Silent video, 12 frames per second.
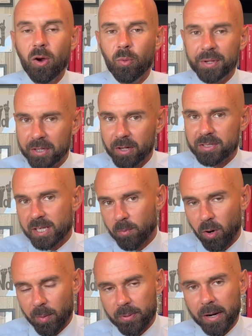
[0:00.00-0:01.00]
We could see
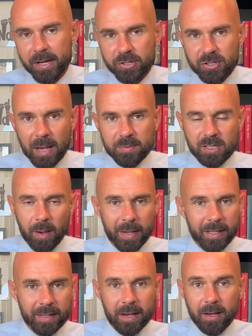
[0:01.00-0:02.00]
more price drops
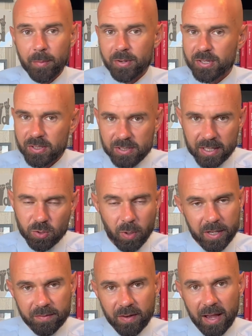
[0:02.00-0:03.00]
coming. That number sits at
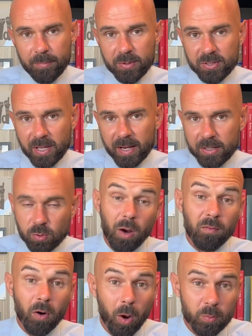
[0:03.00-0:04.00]
25% at
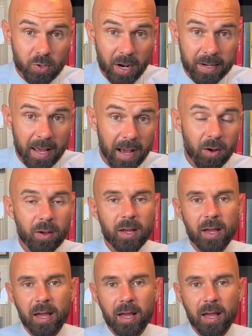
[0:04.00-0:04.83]
12 homes right now.